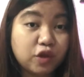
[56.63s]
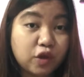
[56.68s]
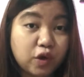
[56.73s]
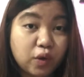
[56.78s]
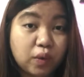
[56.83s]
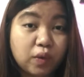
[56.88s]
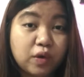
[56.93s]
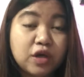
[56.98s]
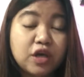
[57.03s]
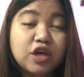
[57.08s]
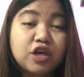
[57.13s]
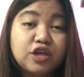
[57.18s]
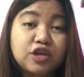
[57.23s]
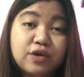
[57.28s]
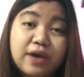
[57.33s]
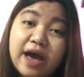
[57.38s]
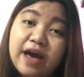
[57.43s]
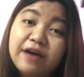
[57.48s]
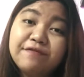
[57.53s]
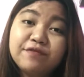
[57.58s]
No,
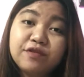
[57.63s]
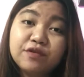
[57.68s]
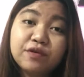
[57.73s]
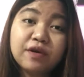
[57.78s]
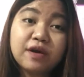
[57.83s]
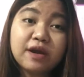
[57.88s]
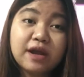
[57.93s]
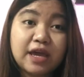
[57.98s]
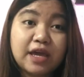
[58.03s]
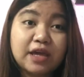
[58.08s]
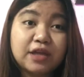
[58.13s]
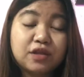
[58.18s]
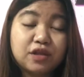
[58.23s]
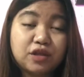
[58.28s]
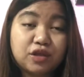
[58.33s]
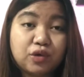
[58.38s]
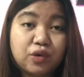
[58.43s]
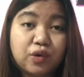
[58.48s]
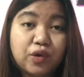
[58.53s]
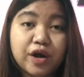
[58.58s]
you have to create
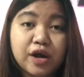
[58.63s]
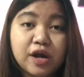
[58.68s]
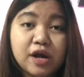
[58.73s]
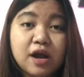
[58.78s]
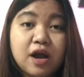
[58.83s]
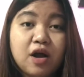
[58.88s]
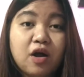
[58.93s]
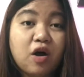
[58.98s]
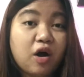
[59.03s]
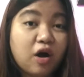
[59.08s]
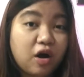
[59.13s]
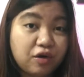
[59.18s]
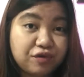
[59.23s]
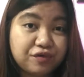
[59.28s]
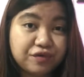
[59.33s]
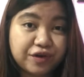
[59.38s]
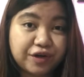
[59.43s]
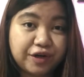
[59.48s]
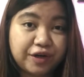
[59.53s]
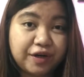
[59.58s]
your
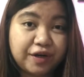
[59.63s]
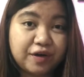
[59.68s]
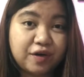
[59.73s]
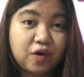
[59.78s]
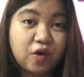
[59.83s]
offer,